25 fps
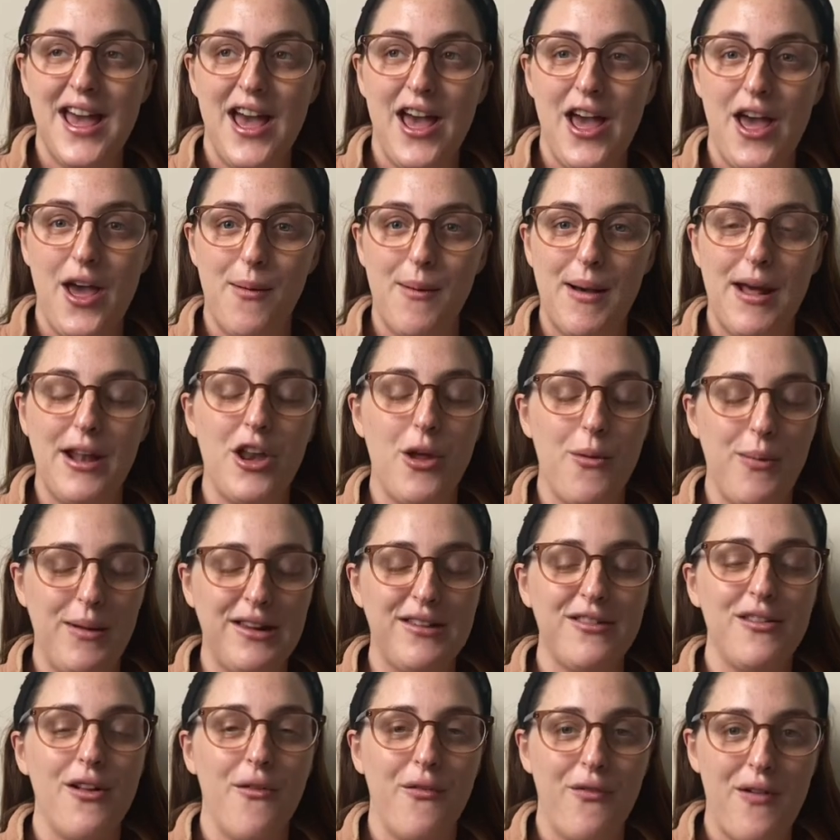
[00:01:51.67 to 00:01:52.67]
I know
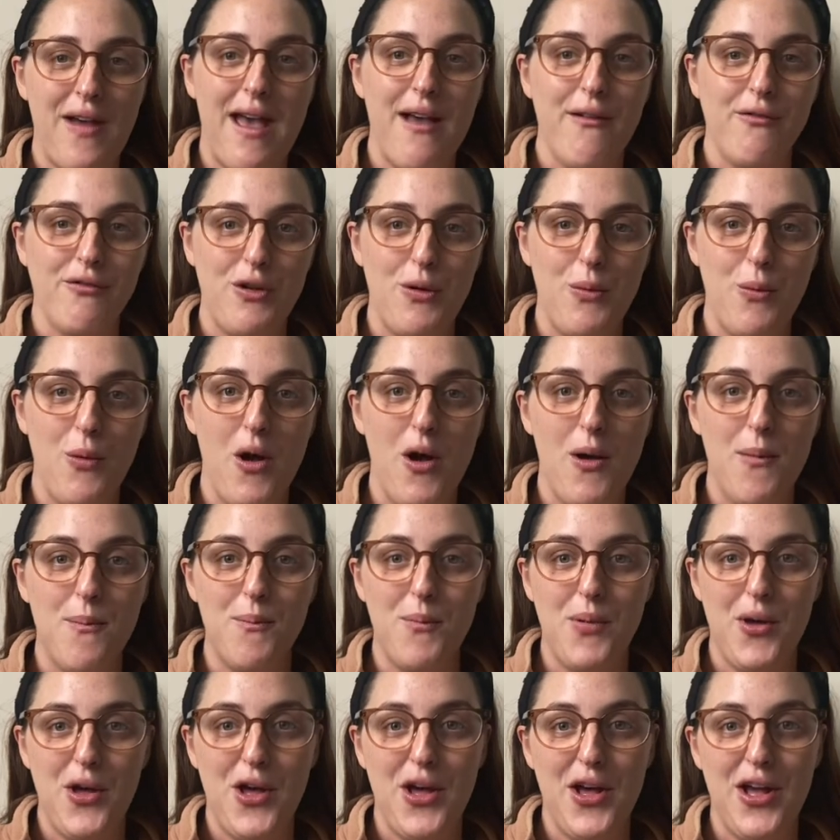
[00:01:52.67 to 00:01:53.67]
it's not for everyone,
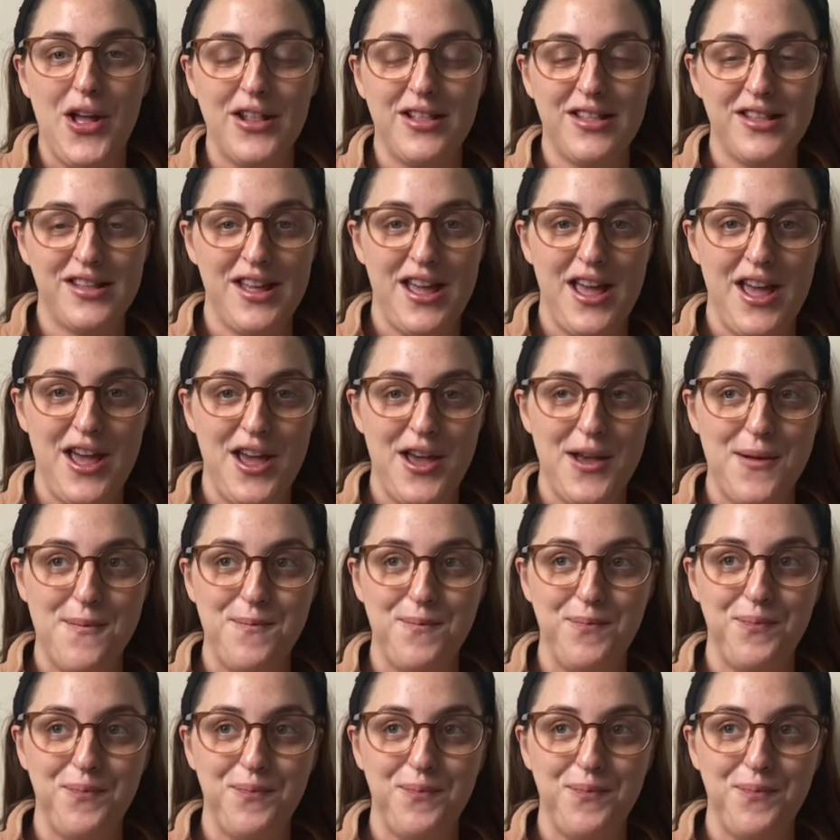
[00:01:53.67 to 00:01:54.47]
but I